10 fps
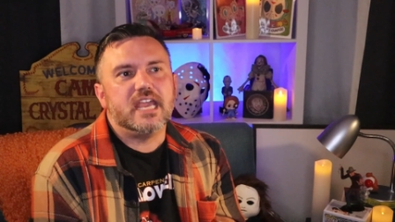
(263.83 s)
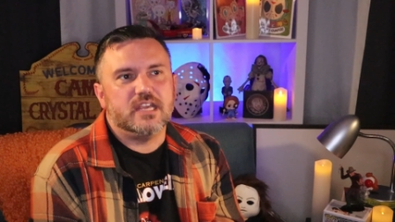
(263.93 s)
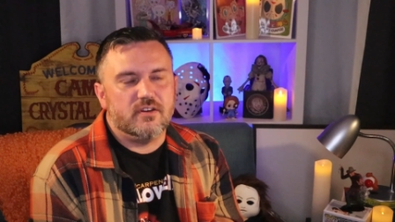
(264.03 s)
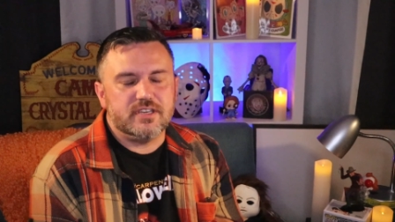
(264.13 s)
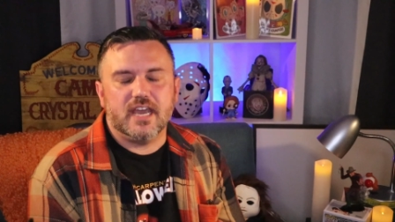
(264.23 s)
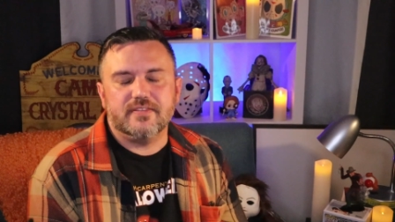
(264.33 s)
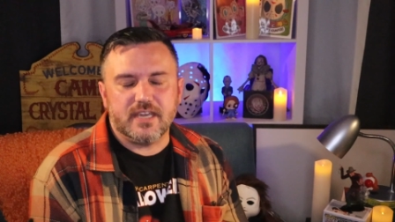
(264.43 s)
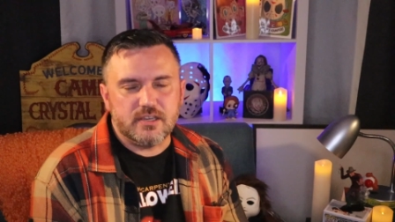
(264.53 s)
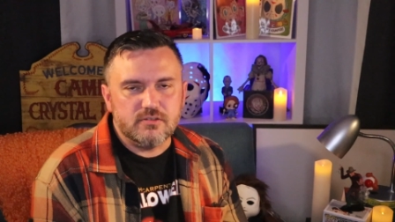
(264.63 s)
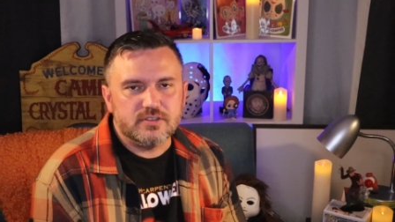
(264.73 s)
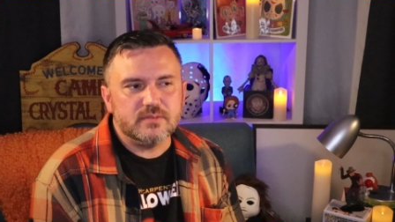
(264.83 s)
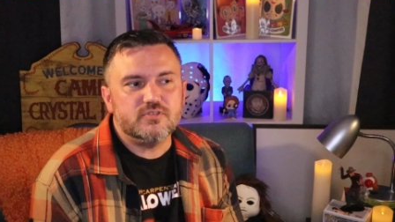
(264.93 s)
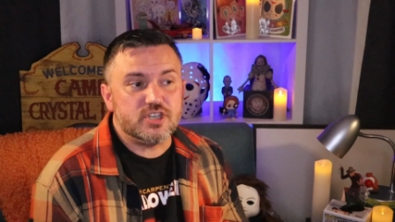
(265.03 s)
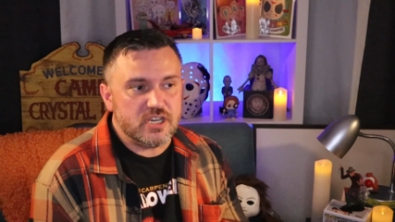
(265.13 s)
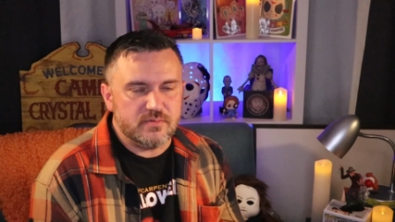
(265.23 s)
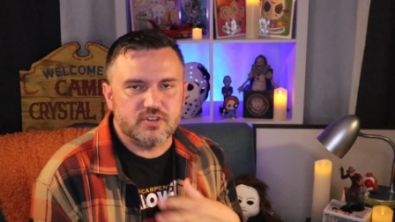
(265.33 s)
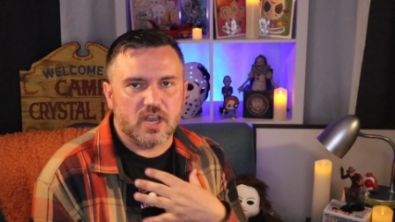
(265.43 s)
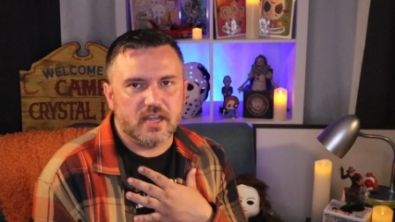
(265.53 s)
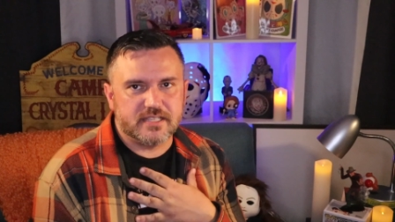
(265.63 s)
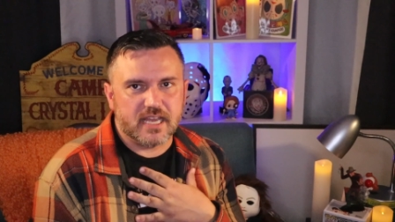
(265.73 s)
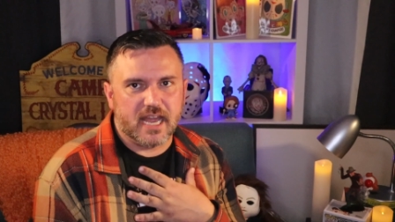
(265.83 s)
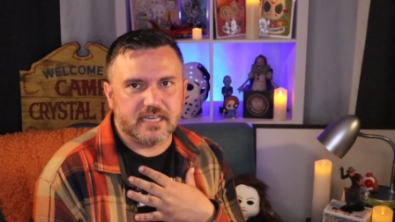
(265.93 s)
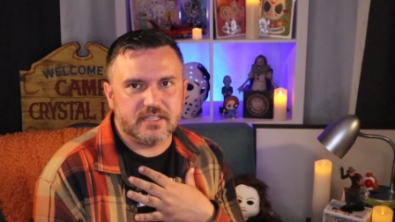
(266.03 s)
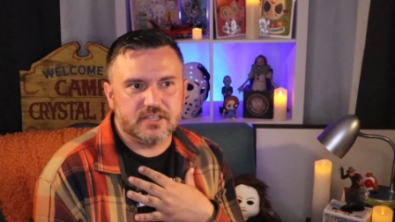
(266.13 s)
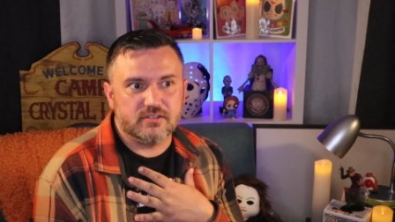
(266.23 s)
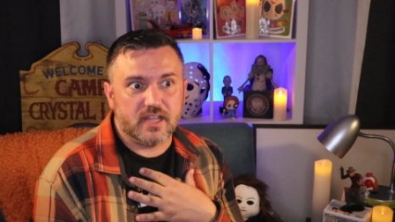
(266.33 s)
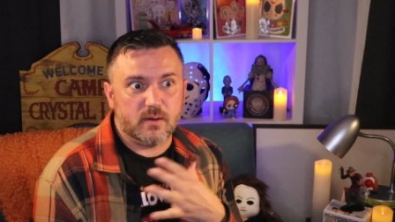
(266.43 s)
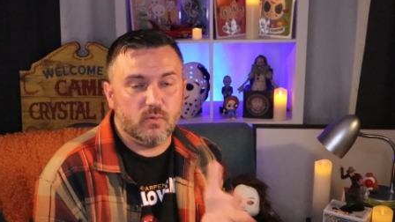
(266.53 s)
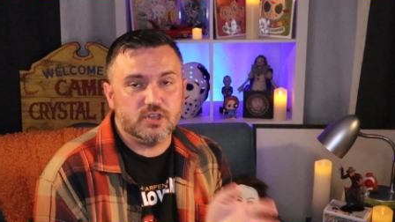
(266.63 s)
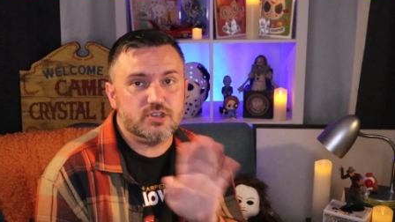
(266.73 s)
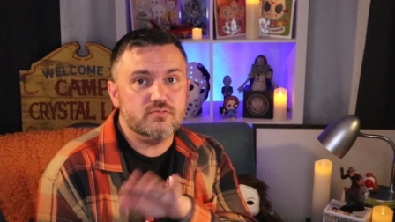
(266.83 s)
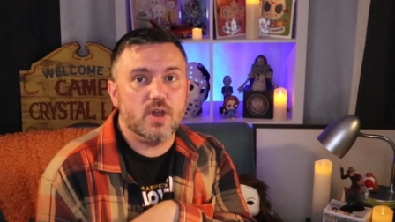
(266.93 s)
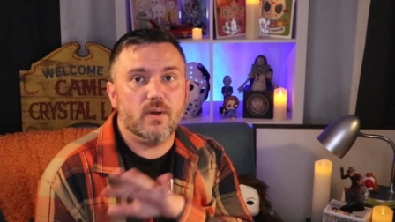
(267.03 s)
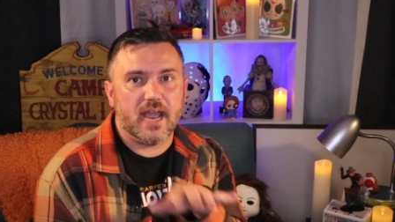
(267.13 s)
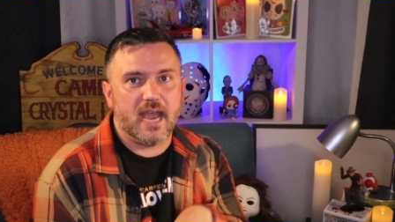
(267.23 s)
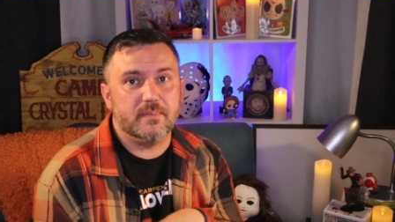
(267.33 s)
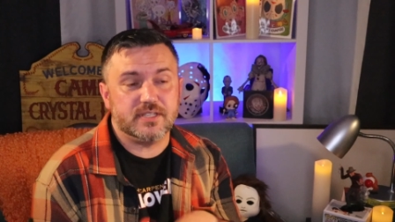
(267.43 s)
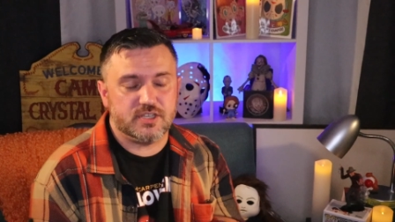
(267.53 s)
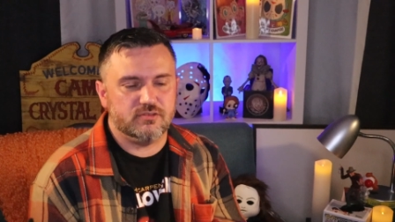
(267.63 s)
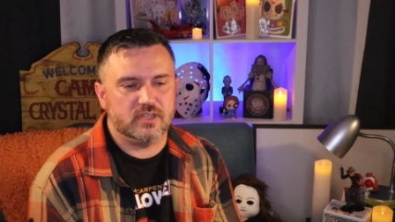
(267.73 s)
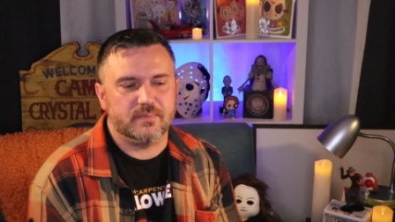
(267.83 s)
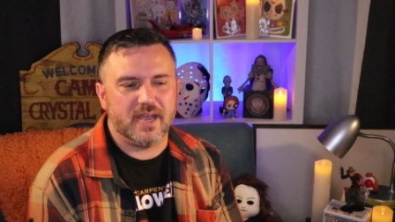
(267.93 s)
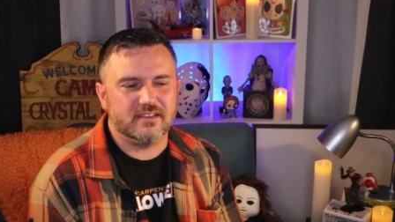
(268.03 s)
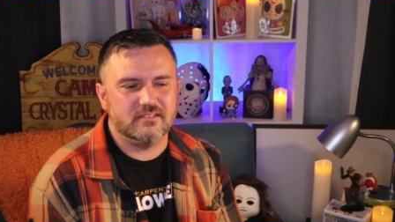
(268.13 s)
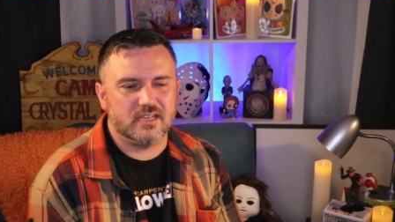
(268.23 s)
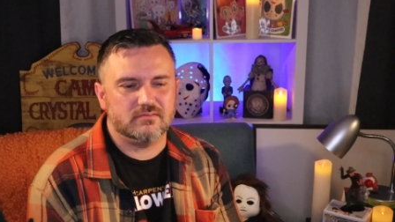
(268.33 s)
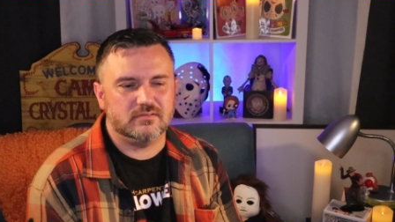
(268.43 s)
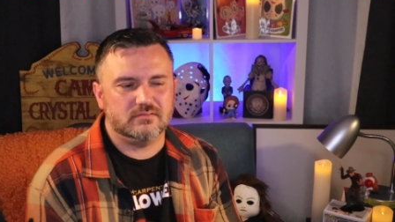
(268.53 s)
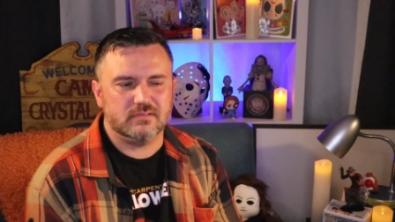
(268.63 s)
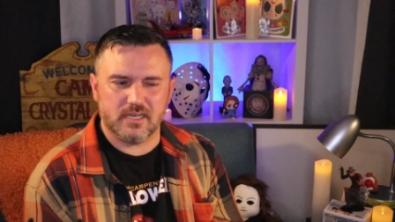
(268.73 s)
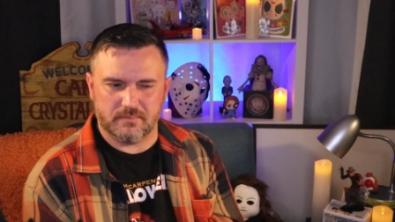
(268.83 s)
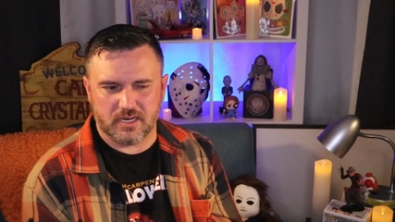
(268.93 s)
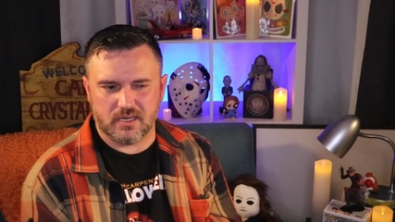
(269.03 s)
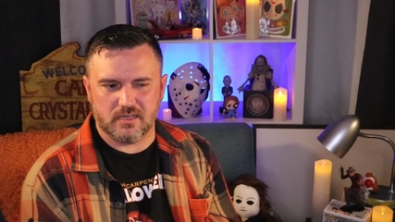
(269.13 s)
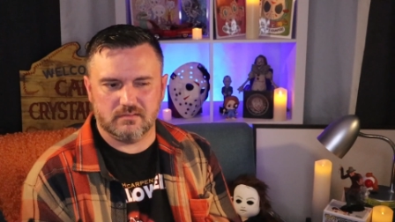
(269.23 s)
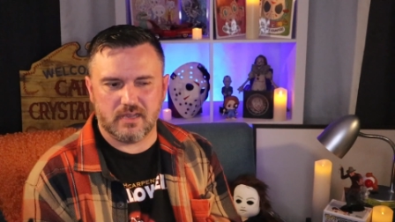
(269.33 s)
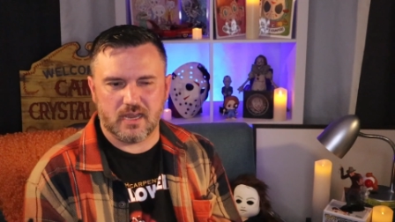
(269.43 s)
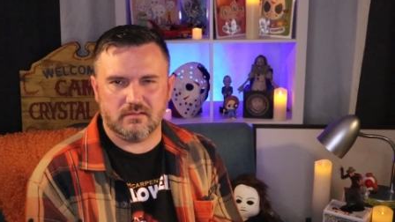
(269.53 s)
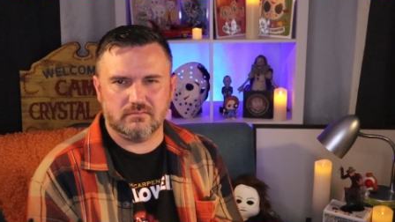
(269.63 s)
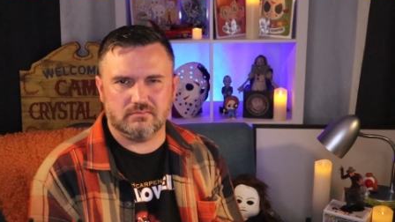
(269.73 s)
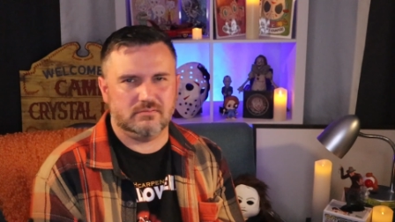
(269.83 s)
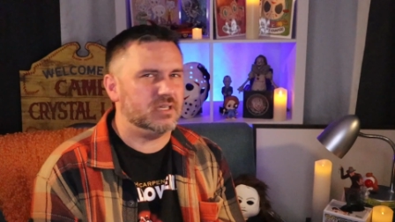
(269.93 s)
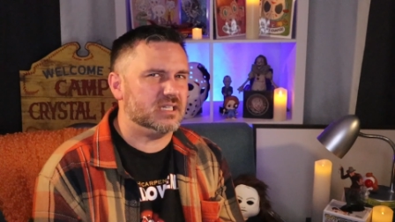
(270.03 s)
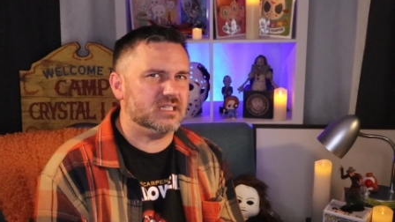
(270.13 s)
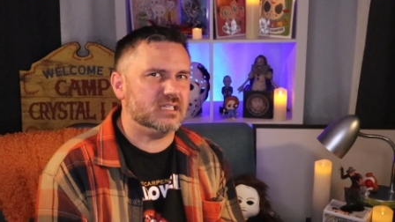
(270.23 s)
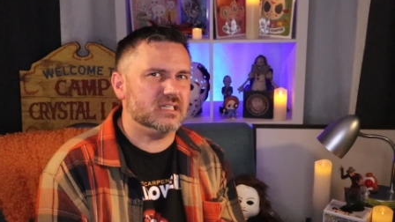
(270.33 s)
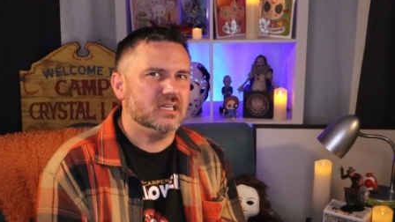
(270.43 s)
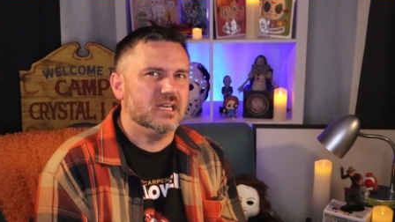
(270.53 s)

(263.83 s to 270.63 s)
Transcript: you know, yeah, they use some cheap shots that I consider, like, once you know what happens and you look back, you're like, well, wait a minute, what?